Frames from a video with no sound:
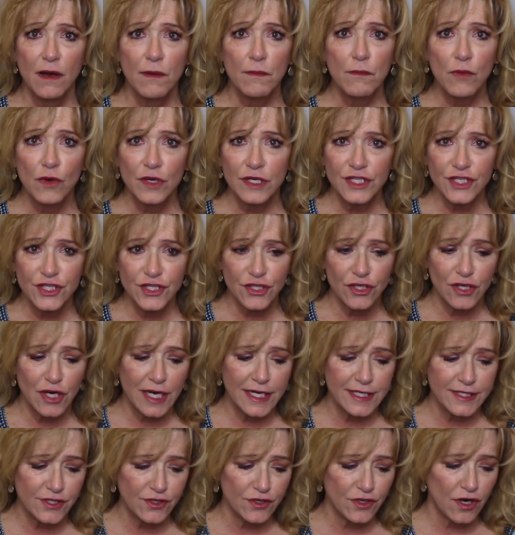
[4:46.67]

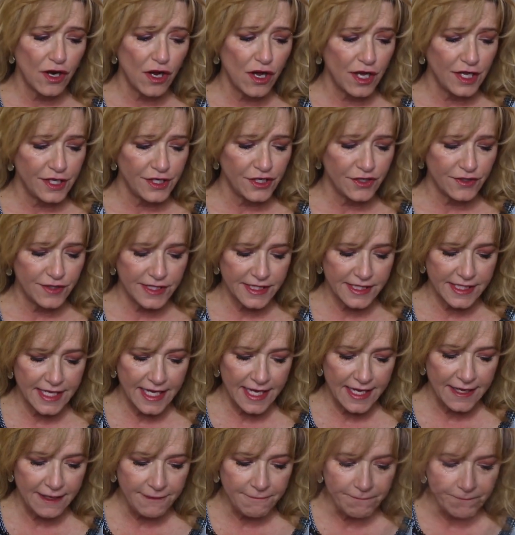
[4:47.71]
moisturizer on your
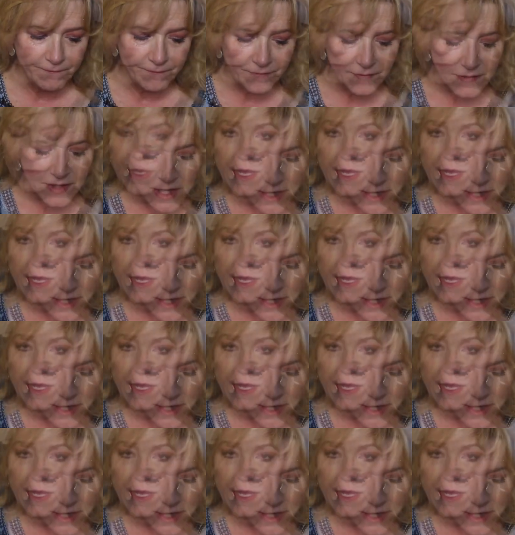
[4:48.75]
skin.